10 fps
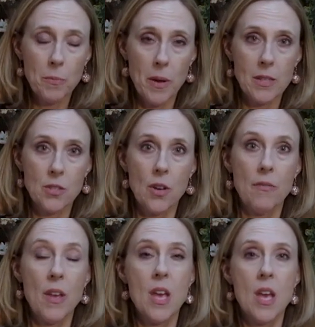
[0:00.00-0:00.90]

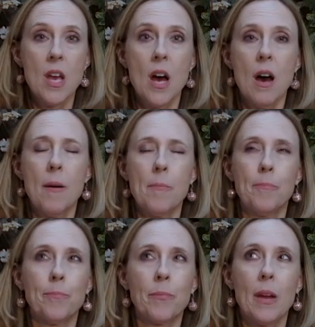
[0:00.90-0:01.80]
bind-off.
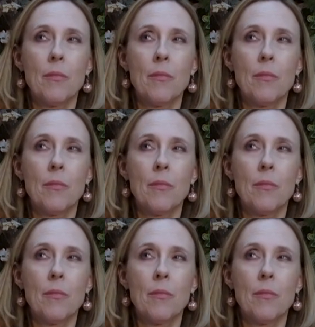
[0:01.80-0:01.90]
I